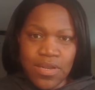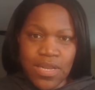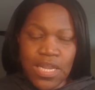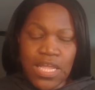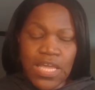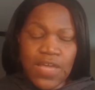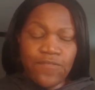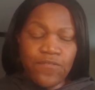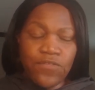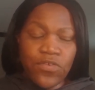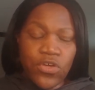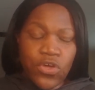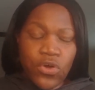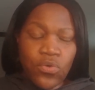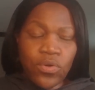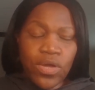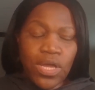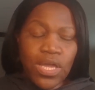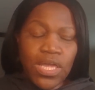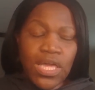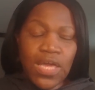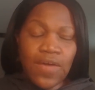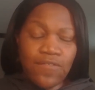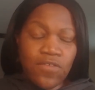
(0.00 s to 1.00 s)
If you
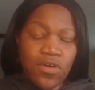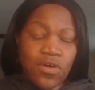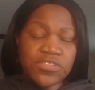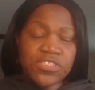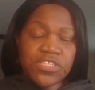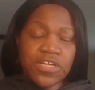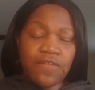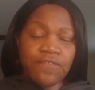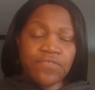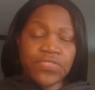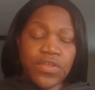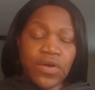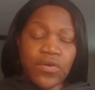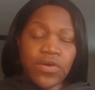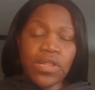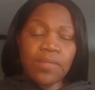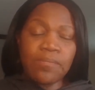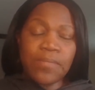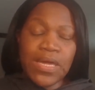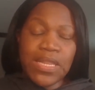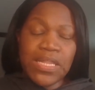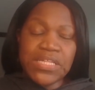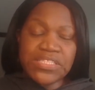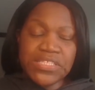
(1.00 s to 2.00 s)
can give yourself 30
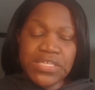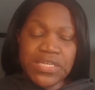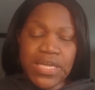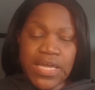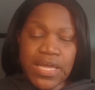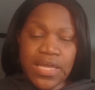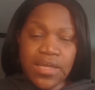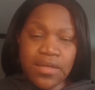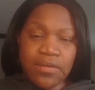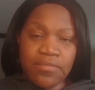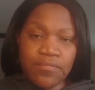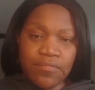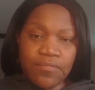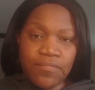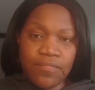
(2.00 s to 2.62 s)
minutes a day,